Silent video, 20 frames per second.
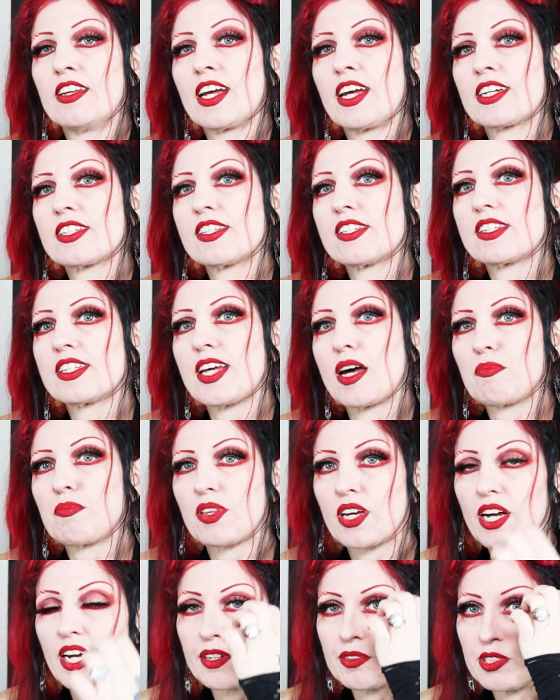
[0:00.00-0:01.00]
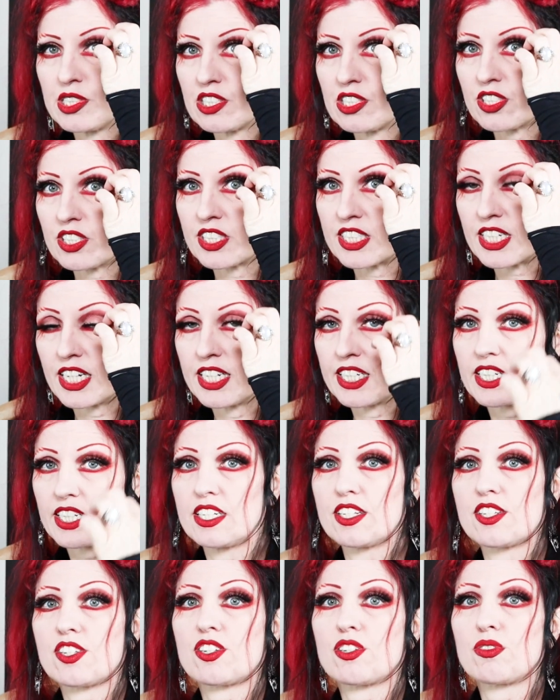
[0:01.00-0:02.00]
the next step that I will usually take
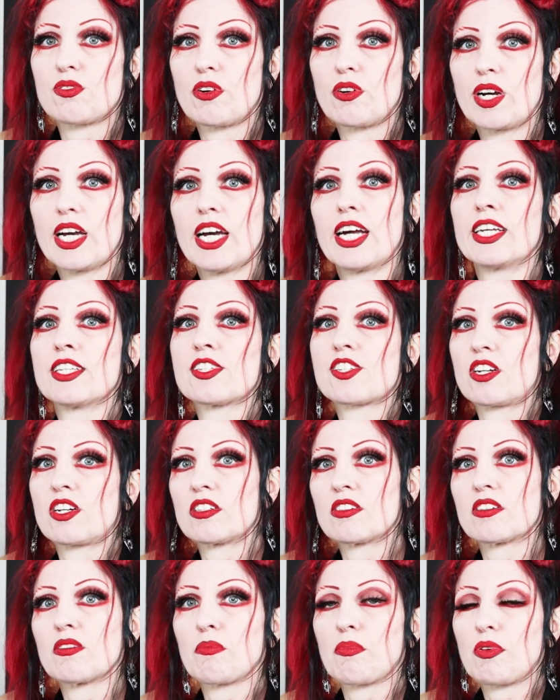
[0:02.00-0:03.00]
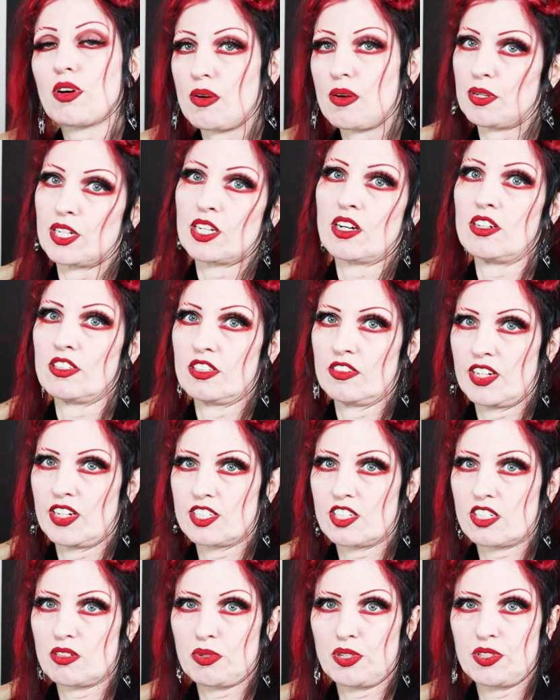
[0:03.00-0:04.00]
is to go ahead and start prepping all the
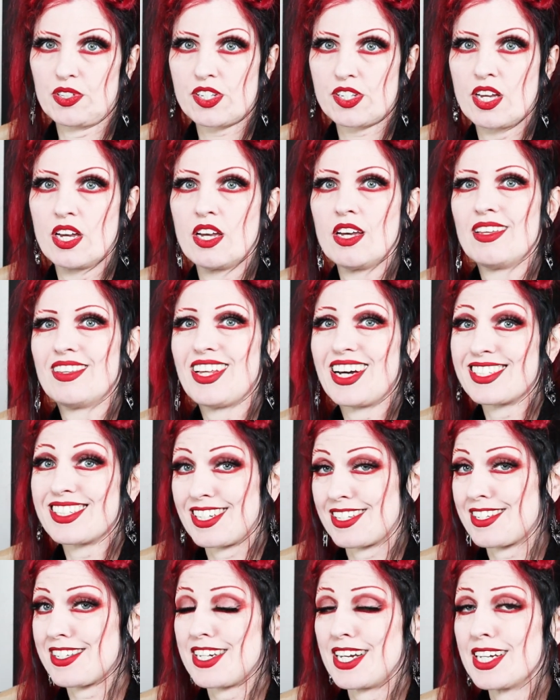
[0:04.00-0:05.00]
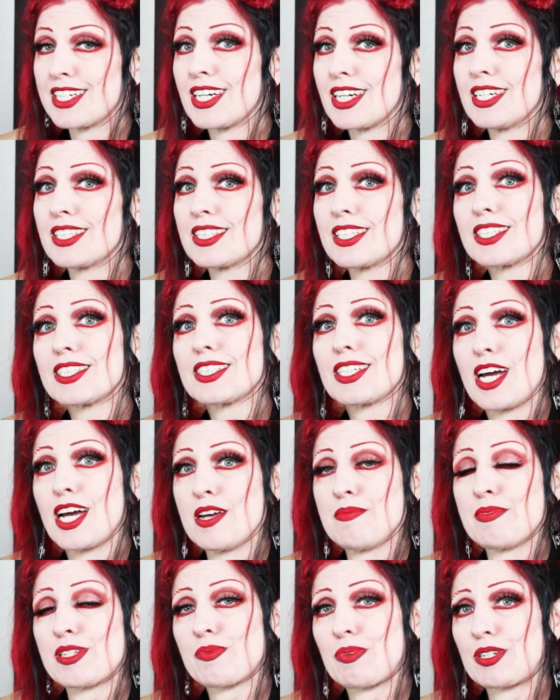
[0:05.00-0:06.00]
vegetables. That does take a little
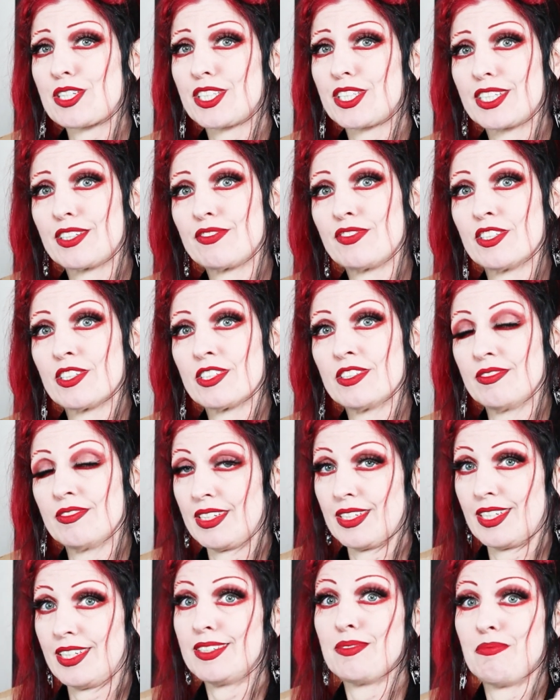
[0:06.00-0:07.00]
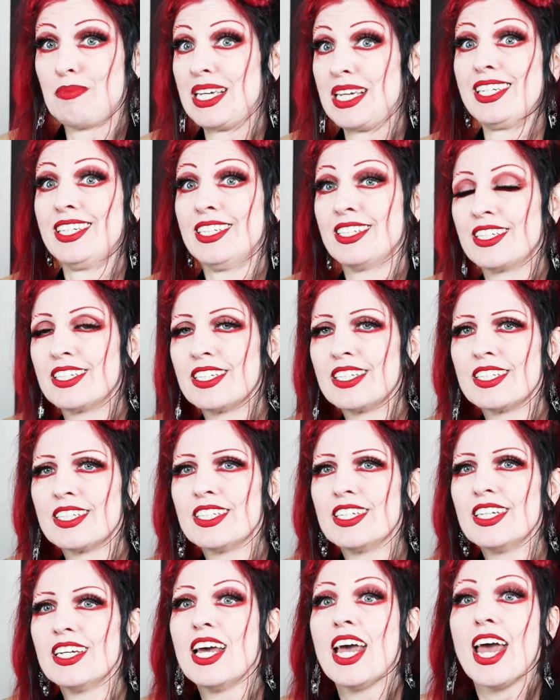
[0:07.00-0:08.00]
time, especially if you're me
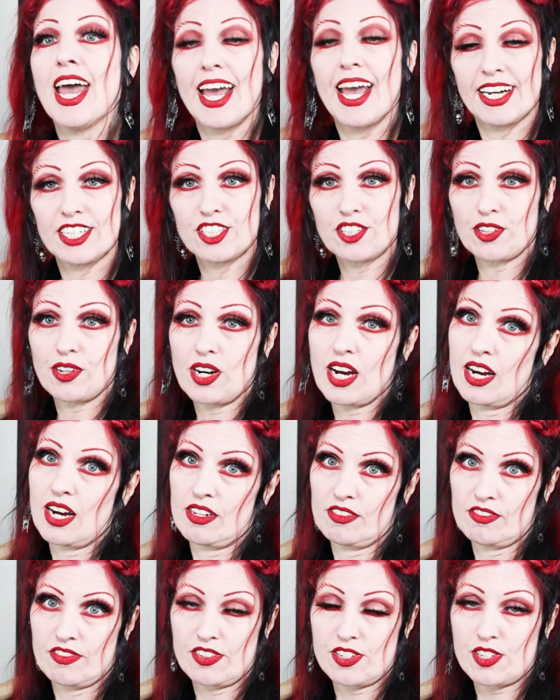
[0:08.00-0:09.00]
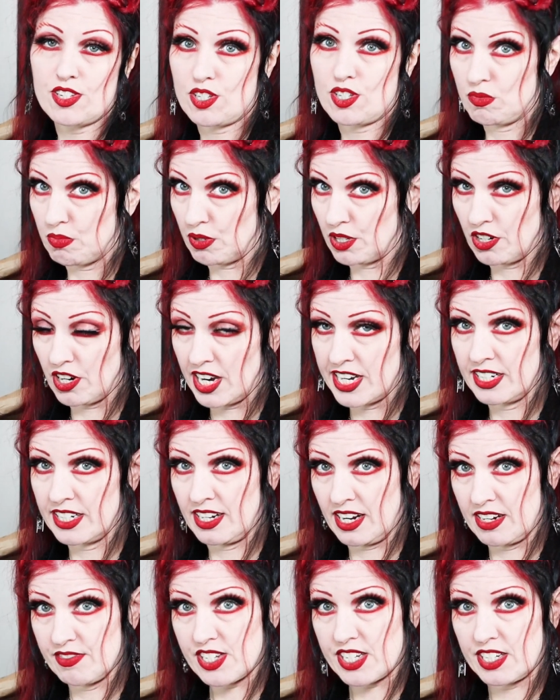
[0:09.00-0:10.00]
and you don't have super great
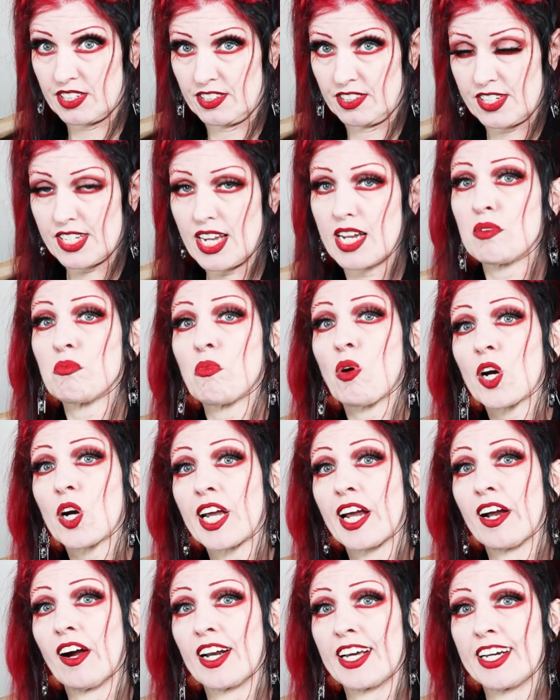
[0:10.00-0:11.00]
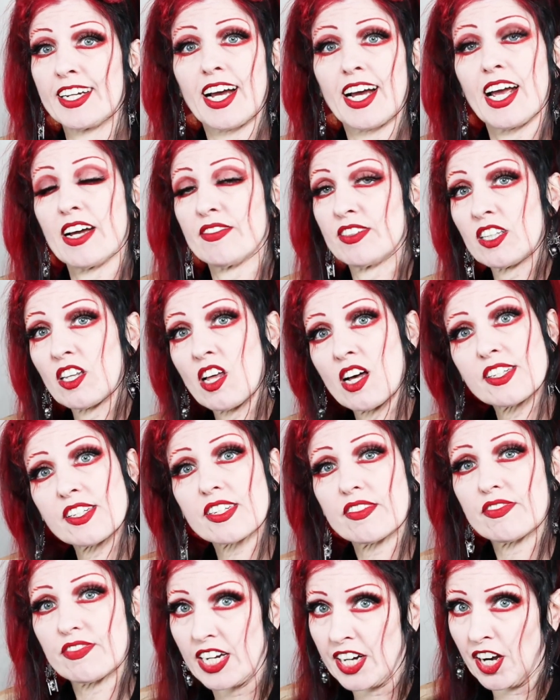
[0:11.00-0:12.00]
knife skills. I'm working on it. I haven't
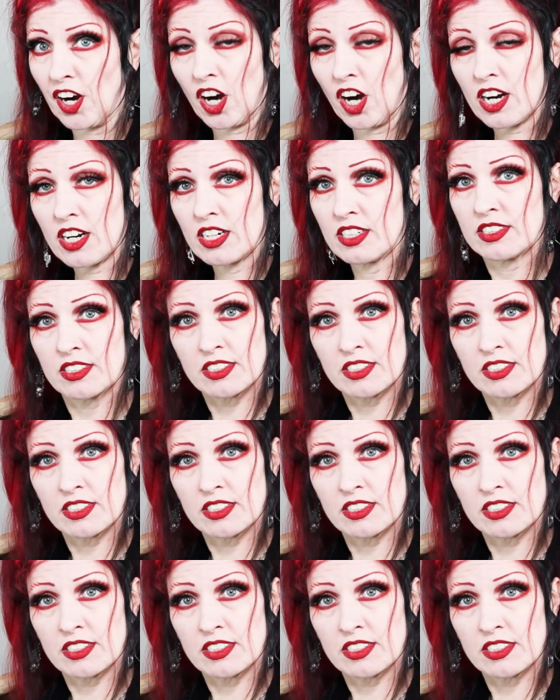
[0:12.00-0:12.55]
lost a finger.